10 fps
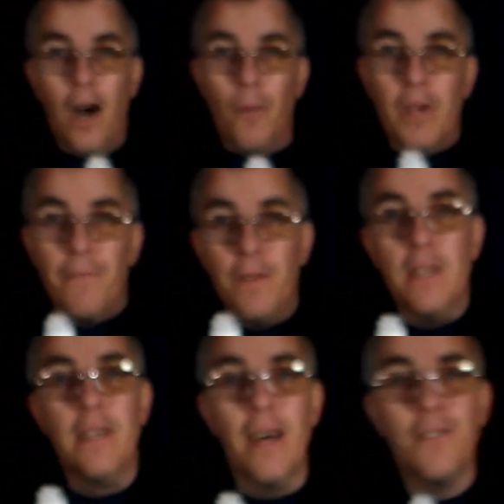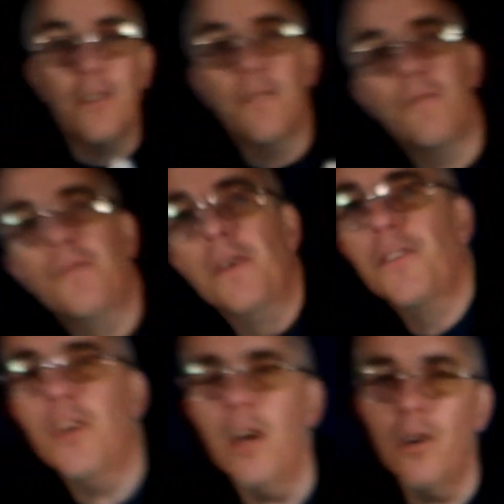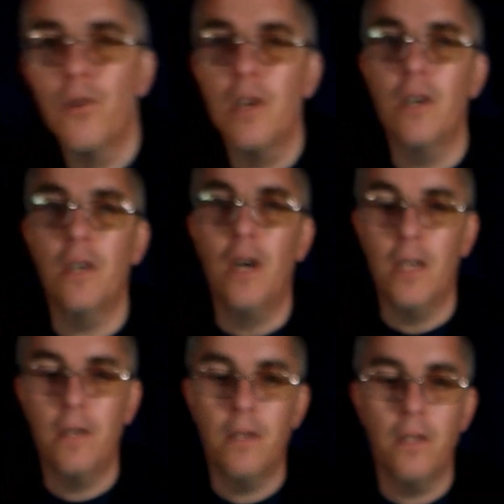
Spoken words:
If it doesn't filter or